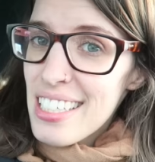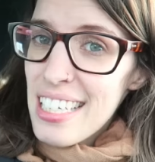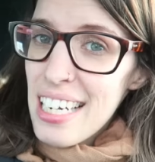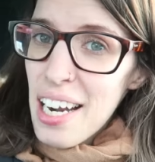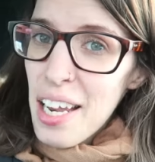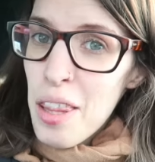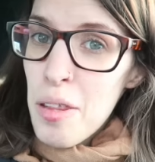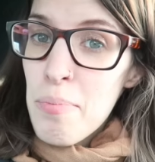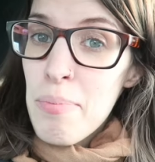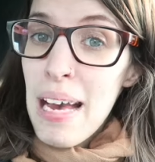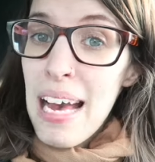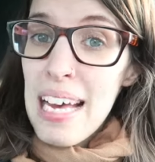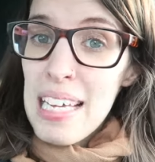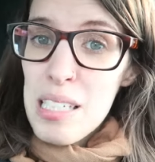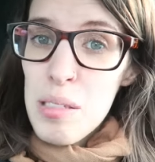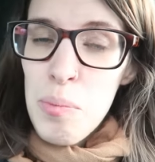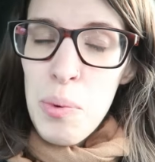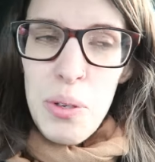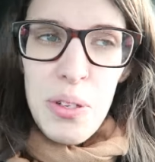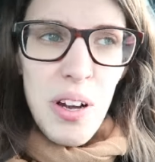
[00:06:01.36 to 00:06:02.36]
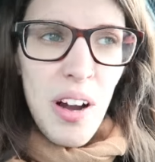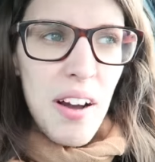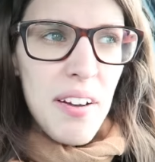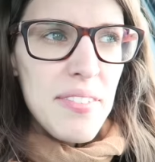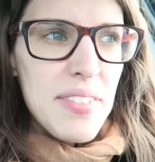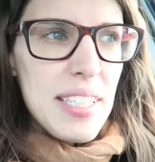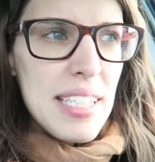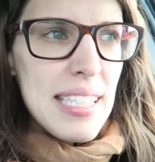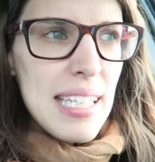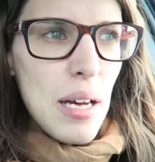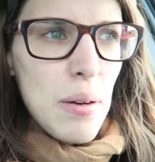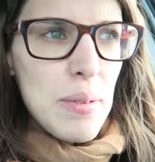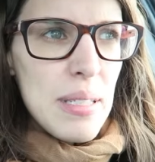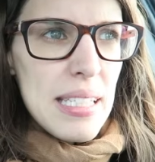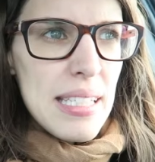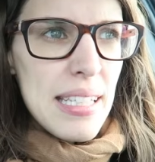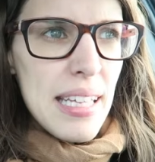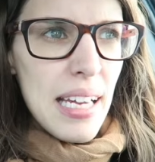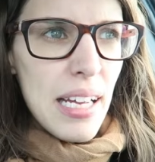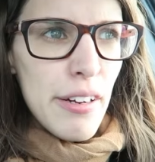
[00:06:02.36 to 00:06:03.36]
got out of the passport office. I
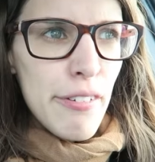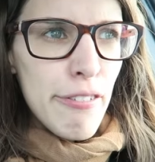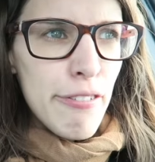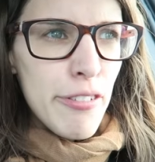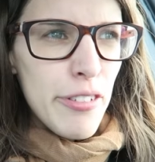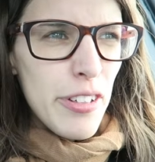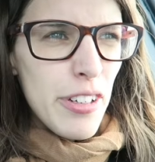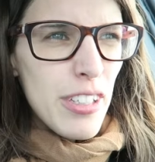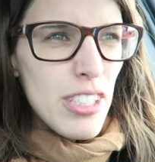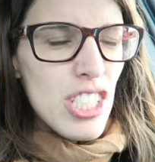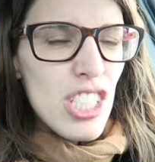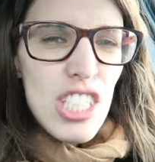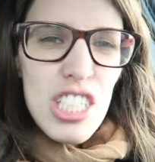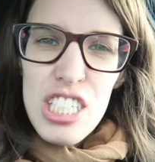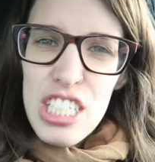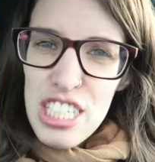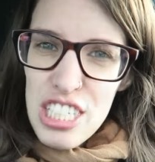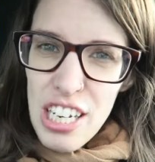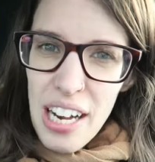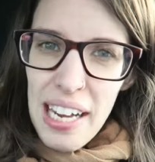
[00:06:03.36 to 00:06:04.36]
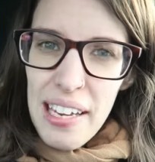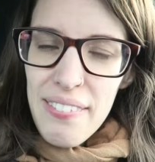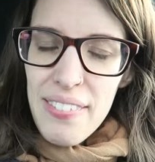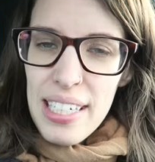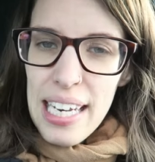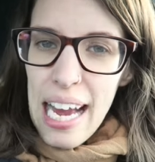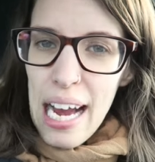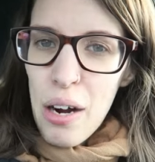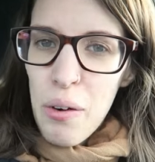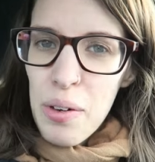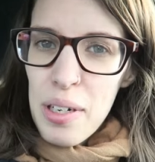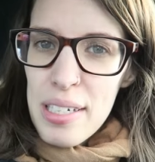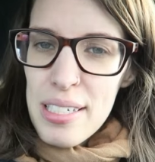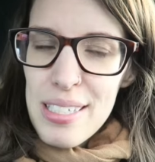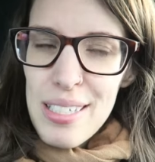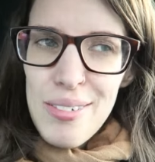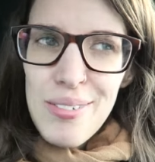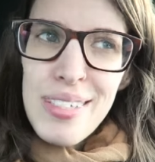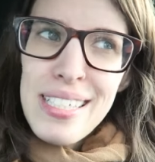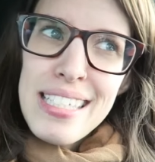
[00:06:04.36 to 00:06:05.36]
was there for just shy of an hour,
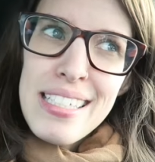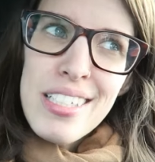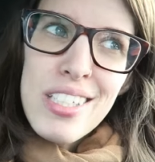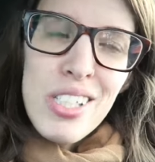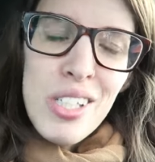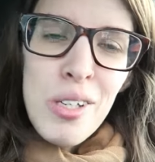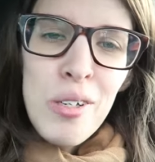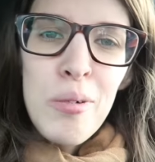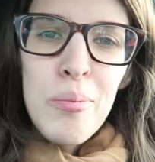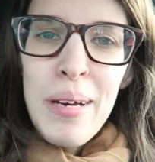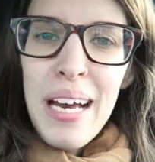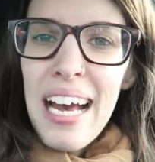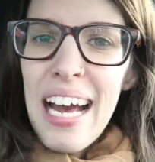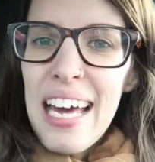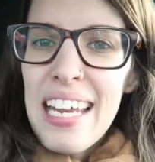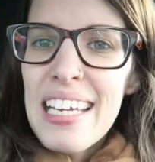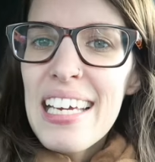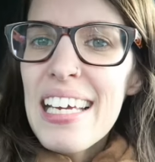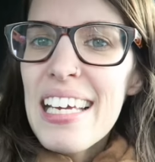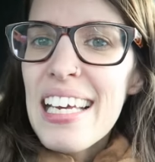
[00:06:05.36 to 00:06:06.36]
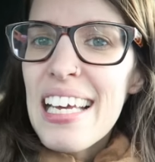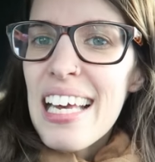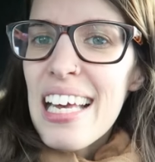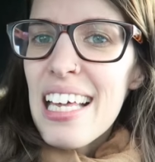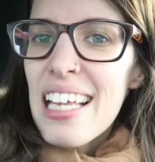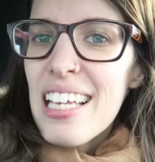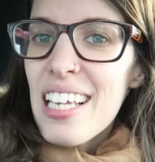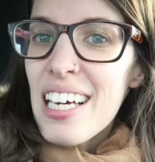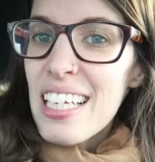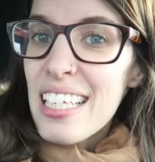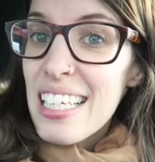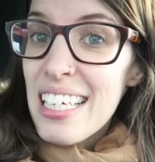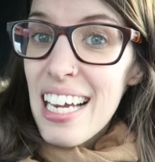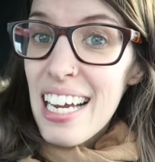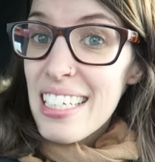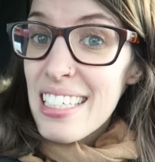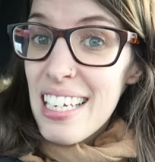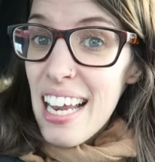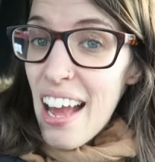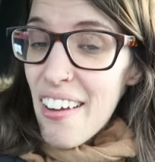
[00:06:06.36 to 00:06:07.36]
so it wasn't too bad. Luckily,
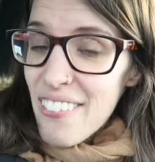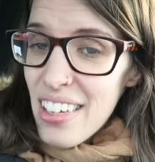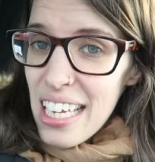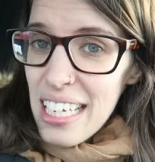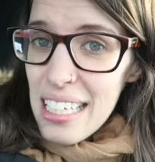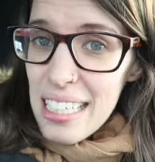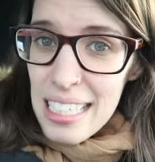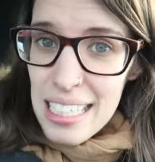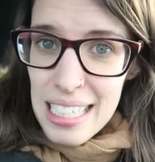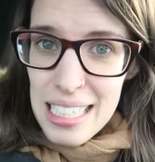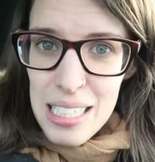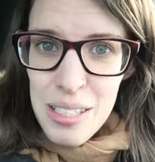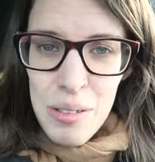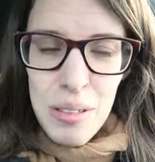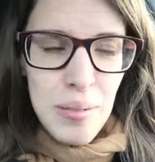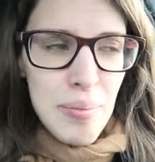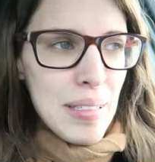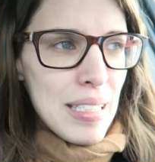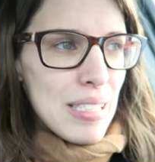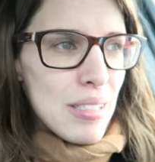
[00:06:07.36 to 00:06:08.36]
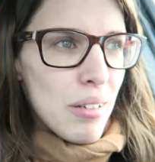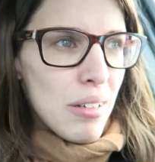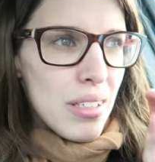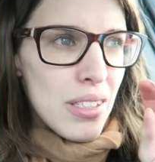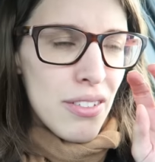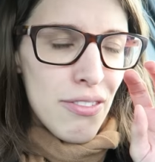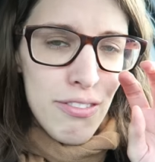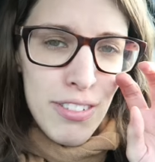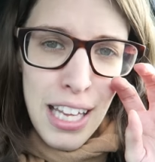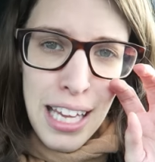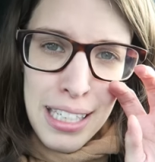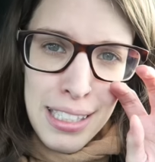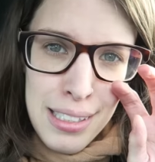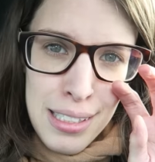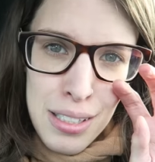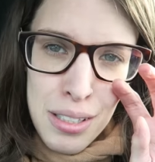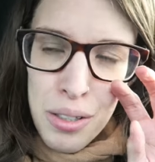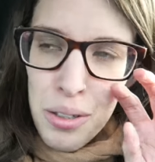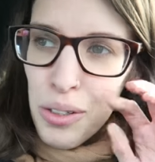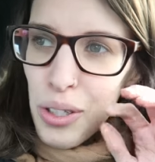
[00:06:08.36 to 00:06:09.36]
I didn't have any kids with me, so I was flying
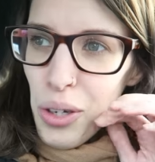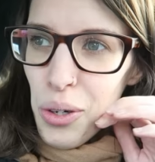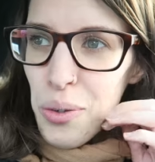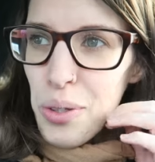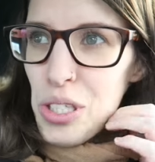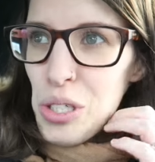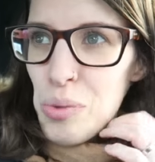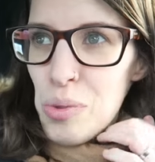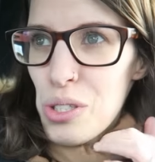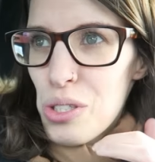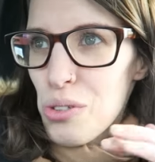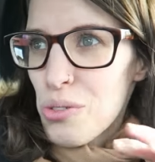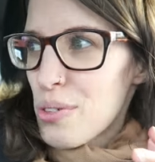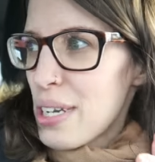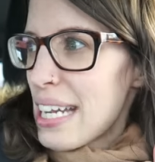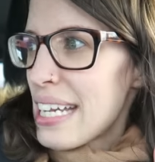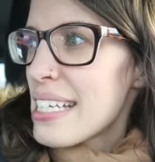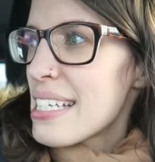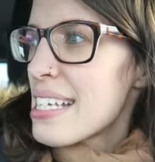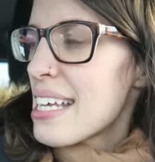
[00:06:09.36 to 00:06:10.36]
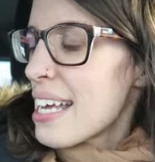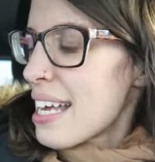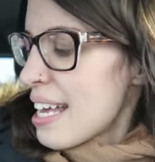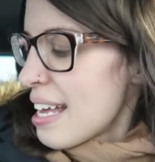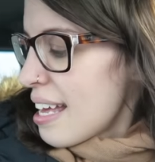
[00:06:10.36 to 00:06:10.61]
solo, which was great.